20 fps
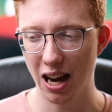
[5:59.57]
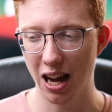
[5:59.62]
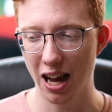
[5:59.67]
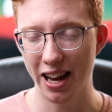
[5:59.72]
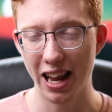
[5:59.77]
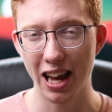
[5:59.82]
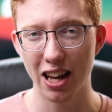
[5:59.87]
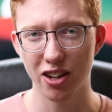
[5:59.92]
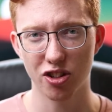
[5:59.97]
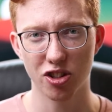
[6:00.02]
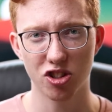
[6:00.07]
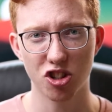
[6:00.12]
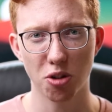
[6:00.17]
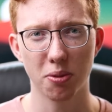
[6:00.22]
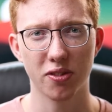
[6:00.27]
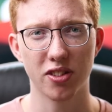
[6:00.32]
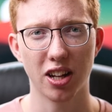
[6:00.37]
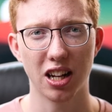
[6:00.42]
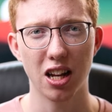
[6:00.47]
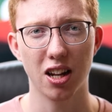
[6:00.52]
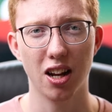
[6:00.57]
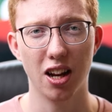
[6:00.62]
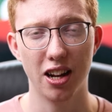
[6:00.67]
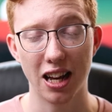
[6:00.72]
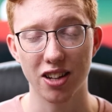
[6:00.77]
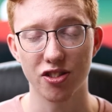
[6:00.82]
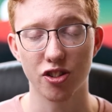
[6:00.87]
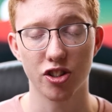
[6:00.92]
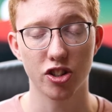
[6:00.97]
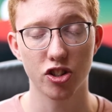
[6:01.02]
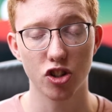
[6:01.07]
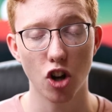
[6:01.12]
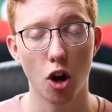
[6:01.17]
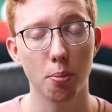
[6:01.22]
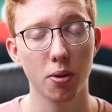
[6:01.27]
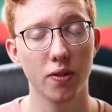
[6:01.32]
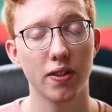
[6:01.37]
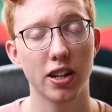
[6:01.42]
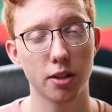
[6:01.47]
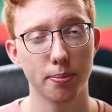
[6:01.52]
an extra stop
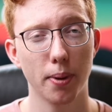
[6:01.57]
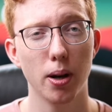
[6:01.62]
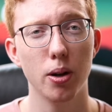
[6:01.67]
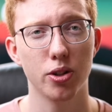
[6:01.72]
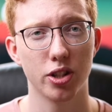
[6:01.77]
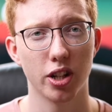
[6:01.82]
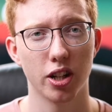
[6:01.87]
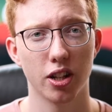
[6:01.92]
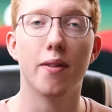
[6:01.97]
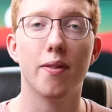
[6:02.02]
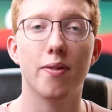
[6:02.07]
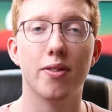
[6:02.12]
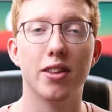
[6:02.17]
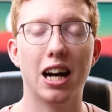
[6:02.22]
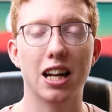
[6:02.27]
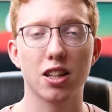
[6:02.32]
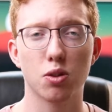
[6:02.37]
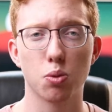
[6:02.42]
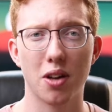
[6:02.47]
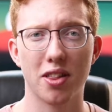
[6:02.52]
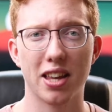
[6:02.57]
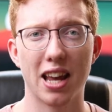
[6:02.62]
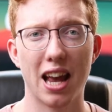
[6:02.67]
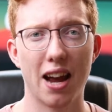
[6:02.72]
of exposure. That's where the